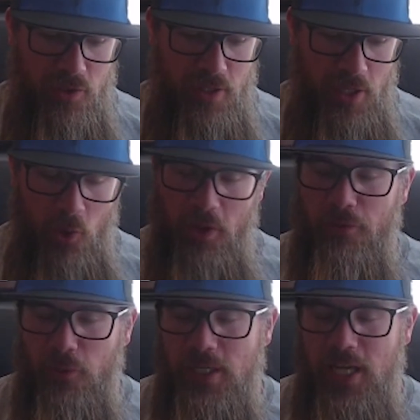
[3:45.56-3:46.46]
the only
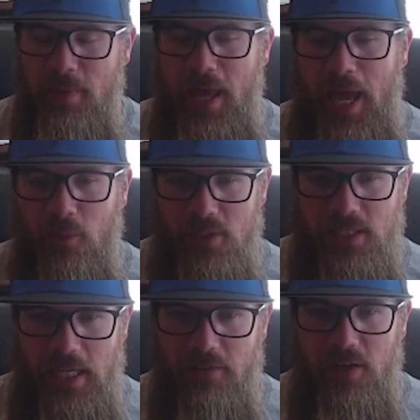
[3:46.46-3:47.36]
free time I had was in
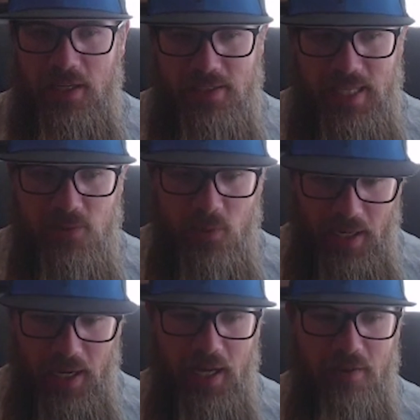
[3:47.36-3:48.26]
the evening, and that's when
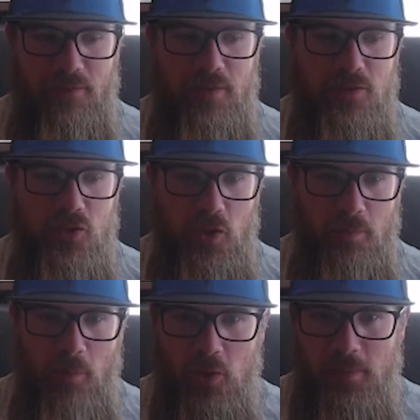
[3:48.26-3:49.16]
I kind of took
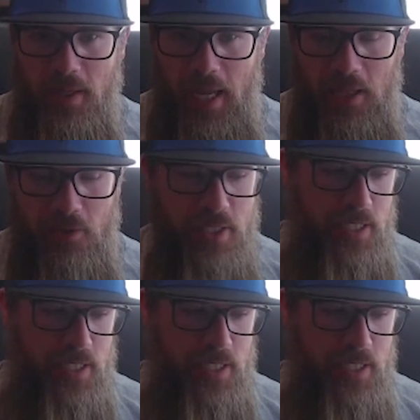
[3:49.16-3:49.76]
most of my calories